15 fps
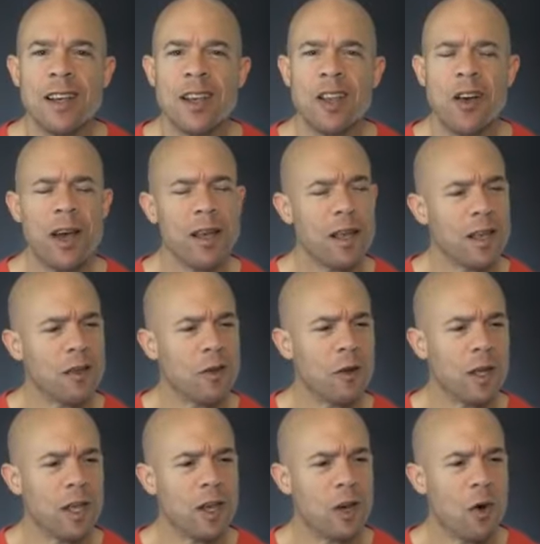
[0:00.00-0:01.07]
When
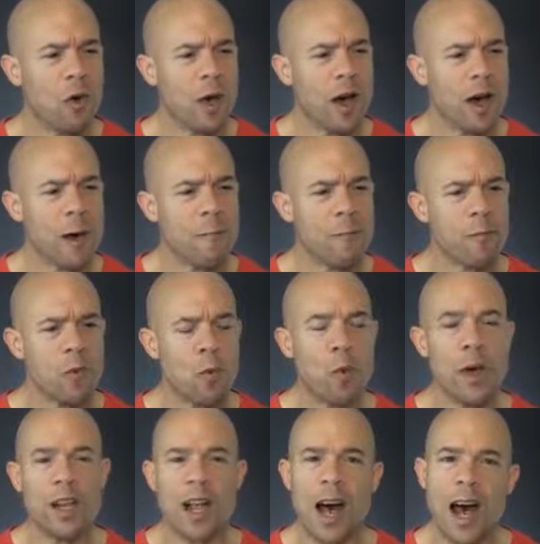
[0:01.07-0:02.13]

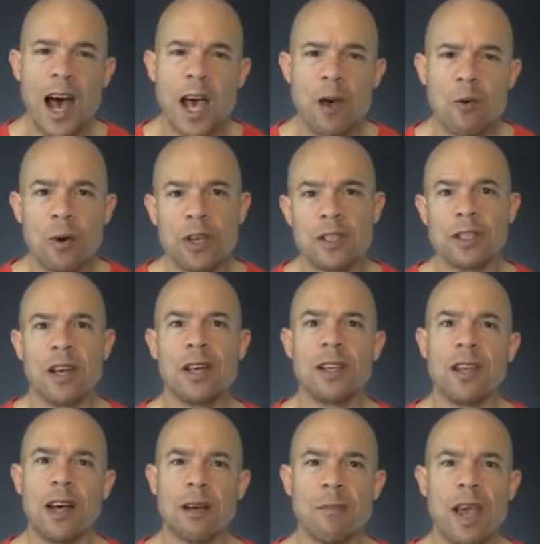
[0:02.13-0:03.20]
I was a
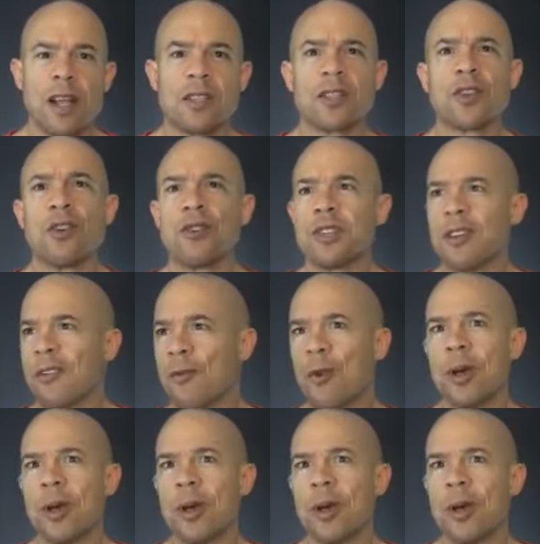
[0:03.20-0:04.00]
young man searching,